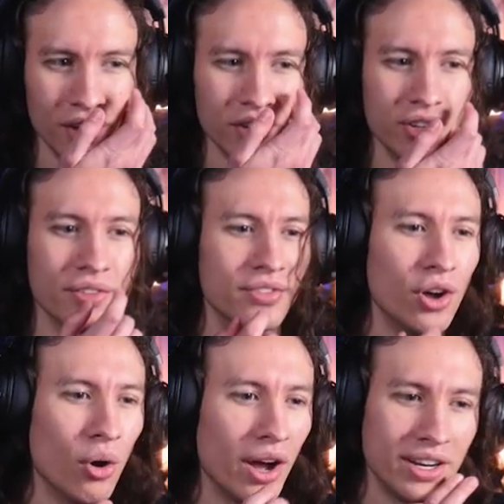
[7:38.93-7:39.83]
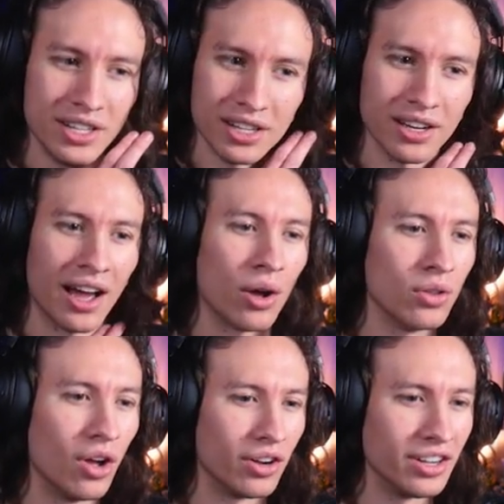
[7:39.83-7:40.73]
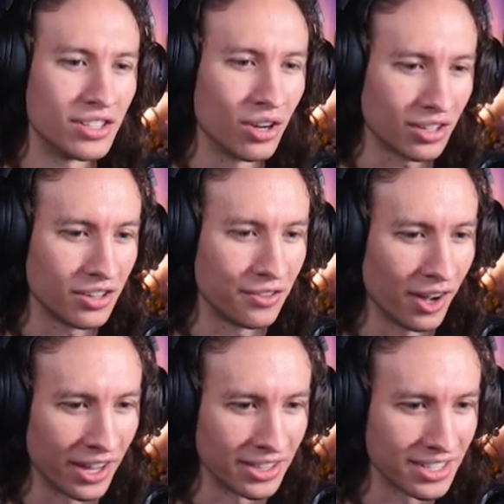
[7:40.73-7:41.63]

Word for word: You have no idea how long it took to find